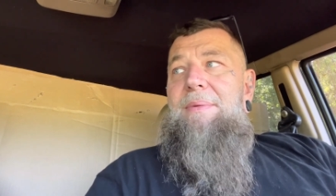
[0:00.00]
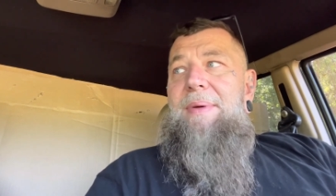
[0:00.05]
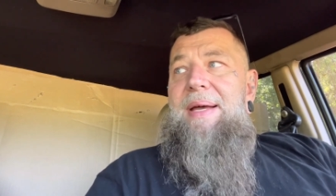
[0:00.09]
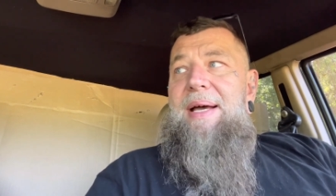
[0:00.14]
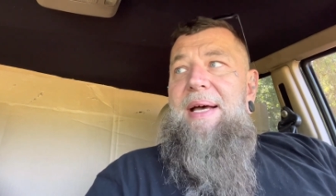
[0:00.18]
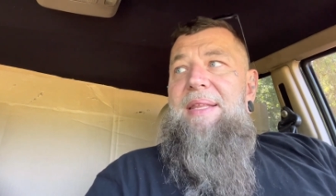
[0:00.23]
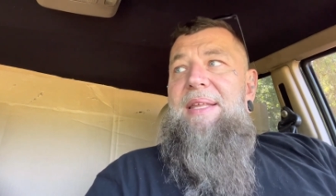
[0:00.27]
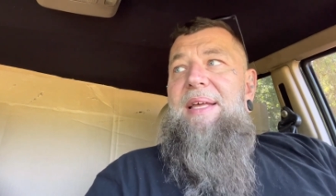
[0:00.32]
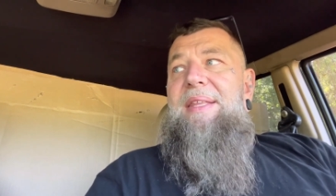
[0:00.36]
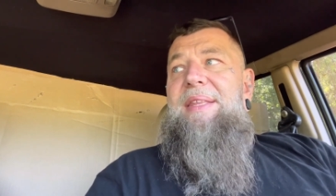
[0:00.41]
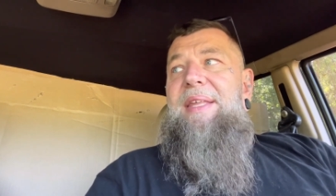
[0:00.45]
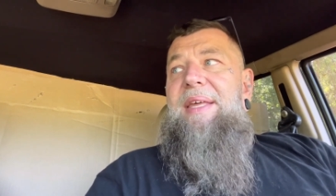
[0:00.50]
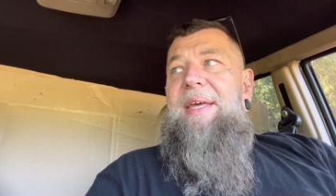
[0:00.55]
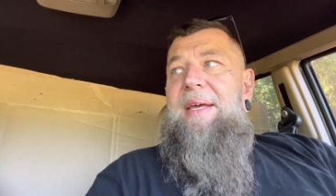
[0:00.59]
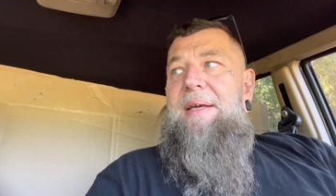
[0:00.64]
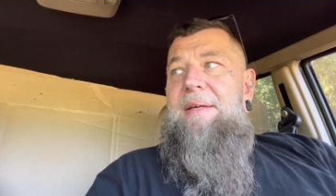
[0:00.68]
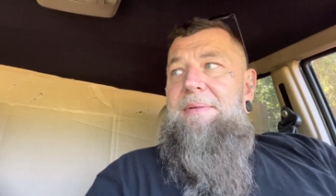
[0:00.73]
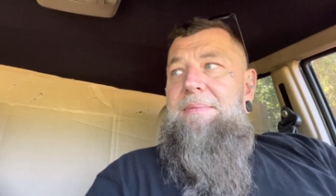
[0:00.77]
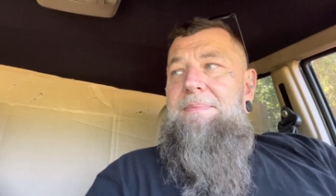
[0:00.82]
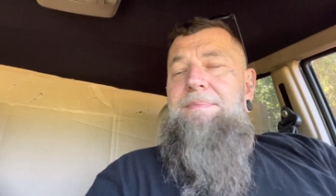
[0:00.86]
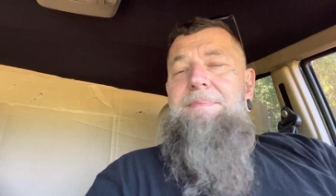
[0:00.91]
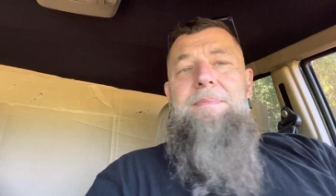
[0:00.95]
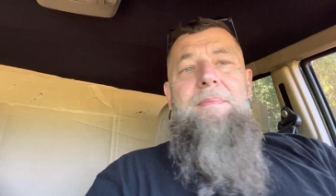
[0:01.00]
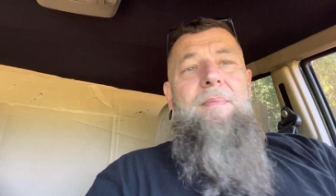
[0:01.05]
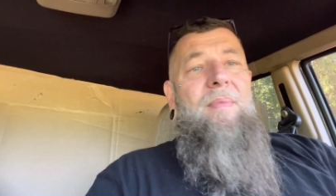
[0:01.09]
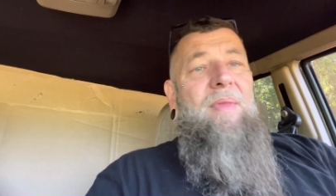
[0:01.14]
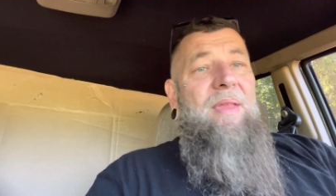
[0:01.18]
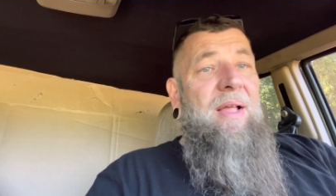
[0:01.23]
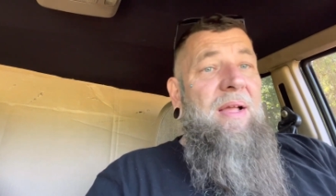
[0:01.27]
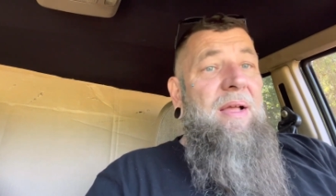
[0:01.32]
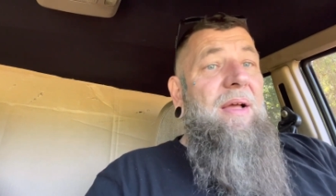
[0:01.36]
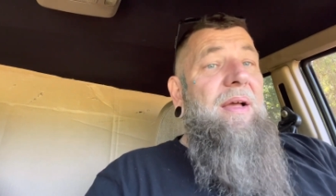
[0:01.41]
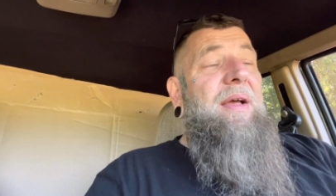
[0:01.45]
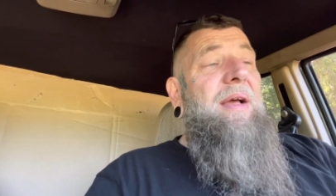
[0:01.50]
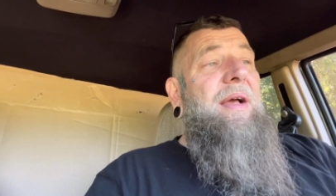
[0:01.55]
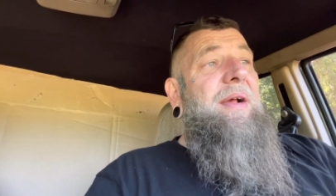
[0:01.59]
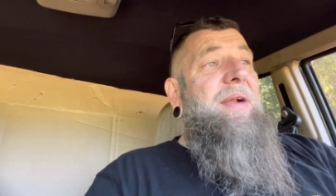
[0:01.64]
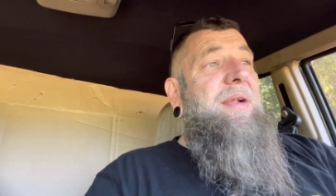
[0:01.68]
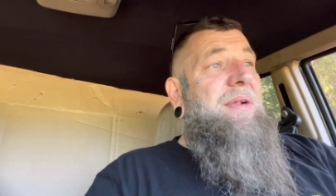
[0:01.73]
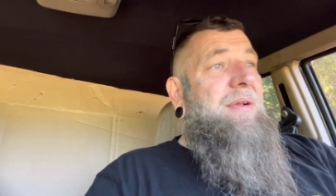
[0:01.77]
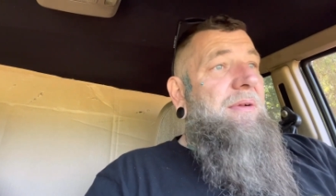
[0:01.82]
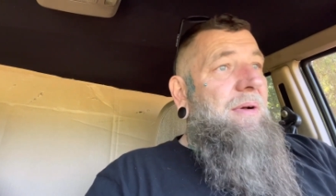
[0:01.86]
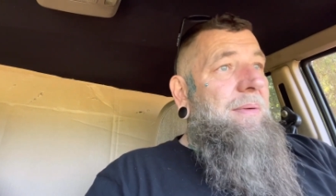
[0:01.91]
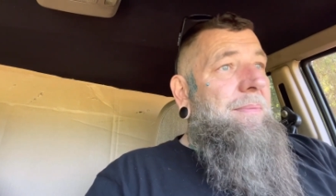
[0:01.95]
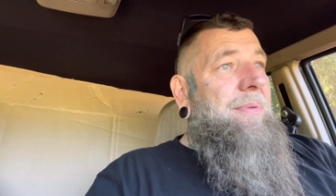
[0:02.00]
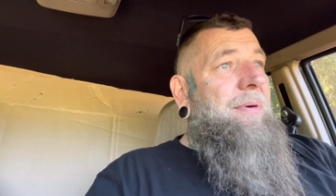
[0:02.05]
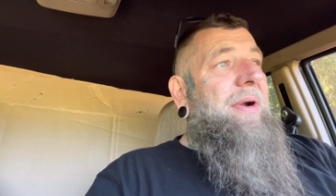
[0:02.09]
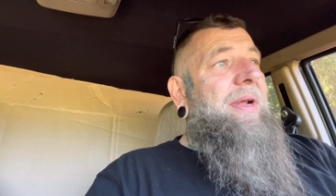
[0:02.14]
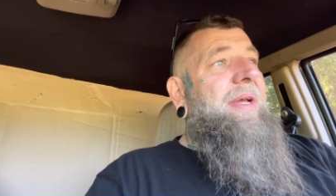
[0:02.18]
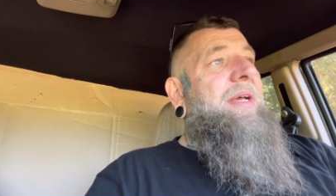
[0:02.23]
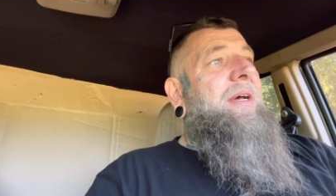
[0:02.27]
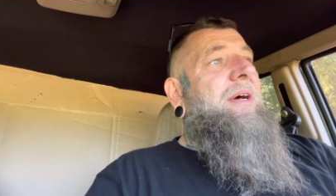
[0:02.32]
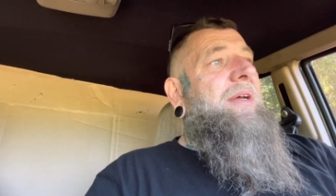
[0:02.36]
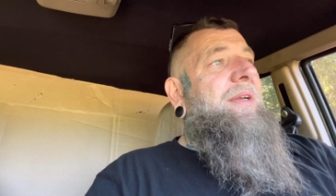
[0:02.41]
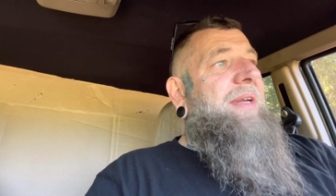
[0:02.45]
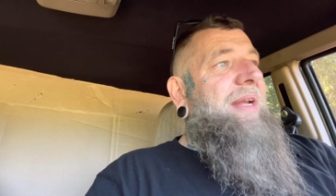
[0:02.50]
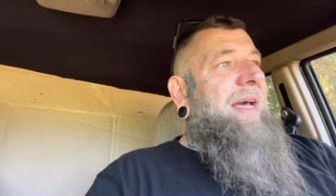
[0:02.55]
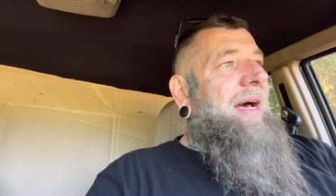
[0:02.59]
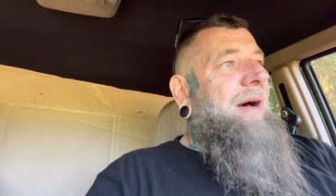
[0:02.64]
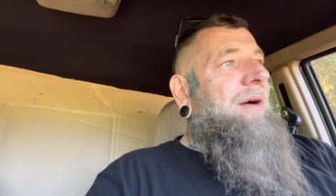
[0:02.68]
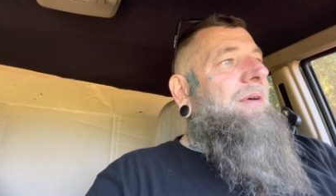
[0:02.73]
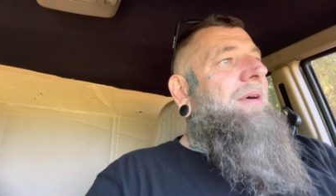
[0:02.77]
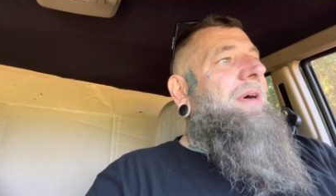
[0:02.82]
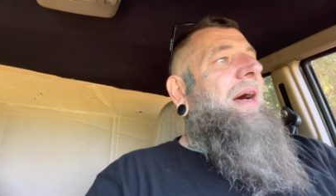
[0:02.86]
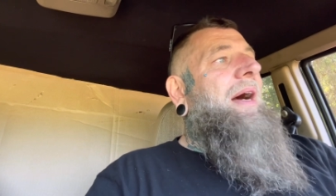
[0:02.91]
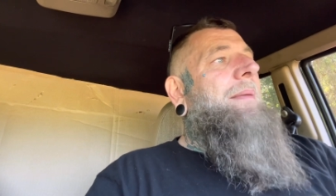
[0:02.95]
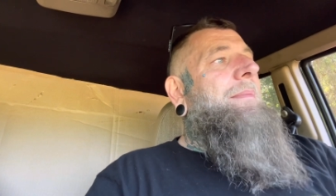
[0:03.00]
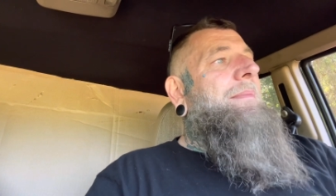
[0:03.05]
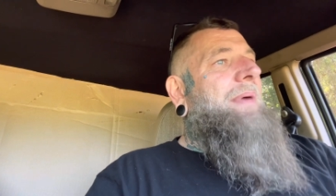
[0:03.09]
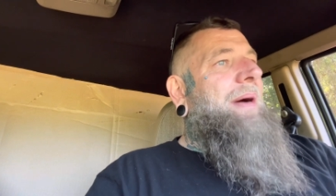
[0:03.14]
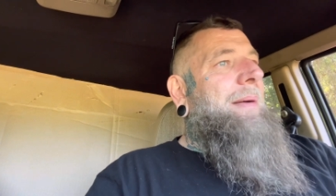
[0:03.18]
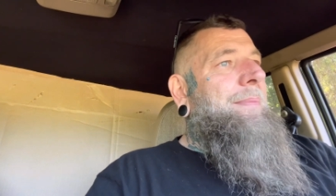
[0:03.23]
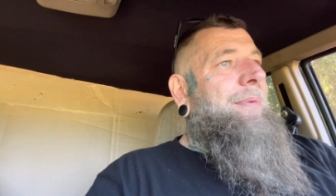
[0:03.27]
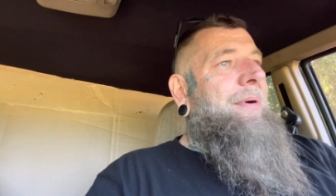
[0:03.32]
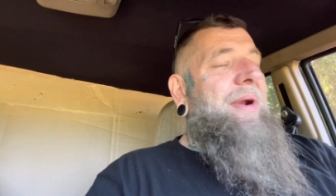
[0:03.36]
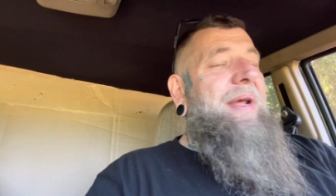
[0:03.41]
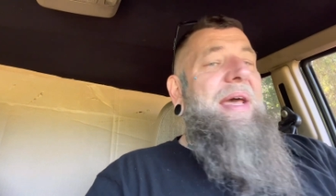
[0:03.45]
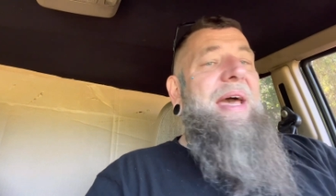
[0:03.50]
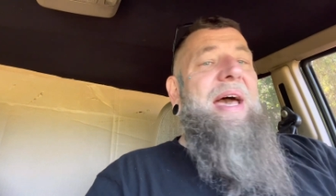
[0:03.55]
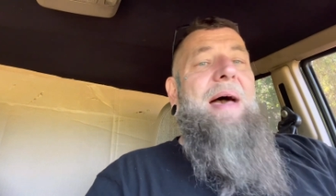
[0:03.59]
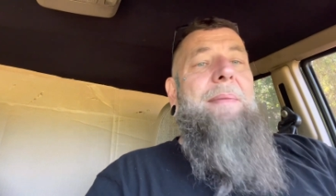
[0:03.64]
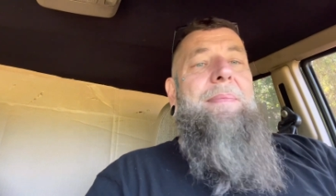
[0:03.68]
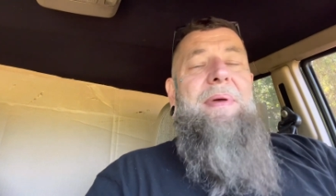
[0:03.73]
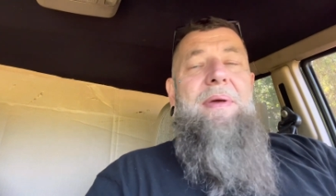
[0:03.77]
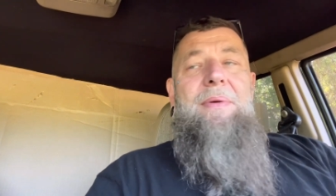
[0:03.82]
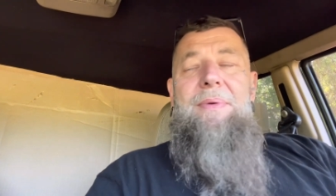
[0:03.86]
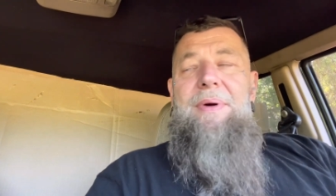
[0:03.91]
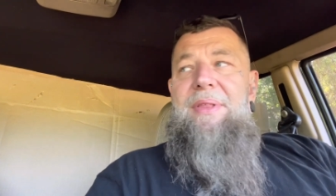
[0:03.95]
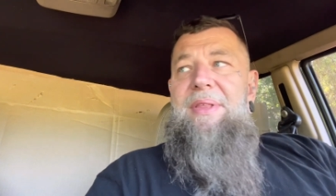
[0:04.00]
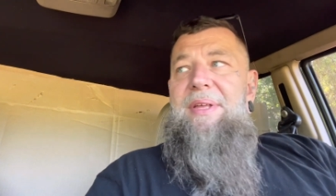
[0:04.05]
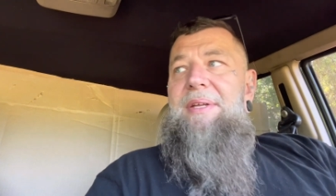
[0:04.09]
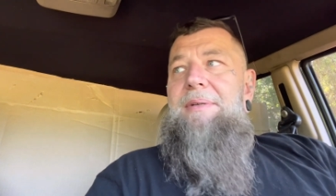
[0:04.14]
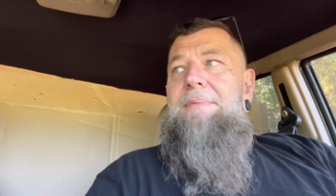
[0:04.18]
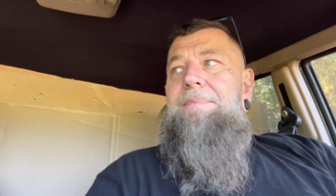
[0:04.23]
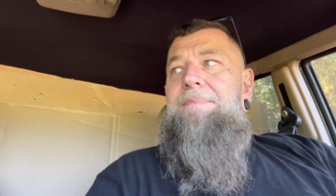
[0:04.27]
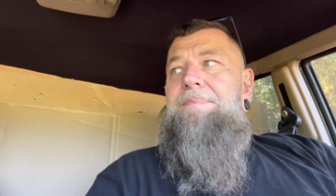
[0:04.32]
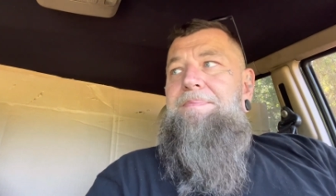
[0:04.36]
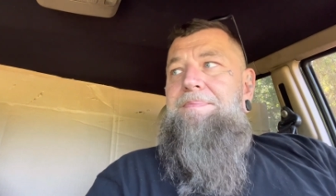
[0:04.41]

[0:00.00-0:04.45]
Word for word: We got that thing it's doing pretty good now. I'm, I'm pretty happy with it.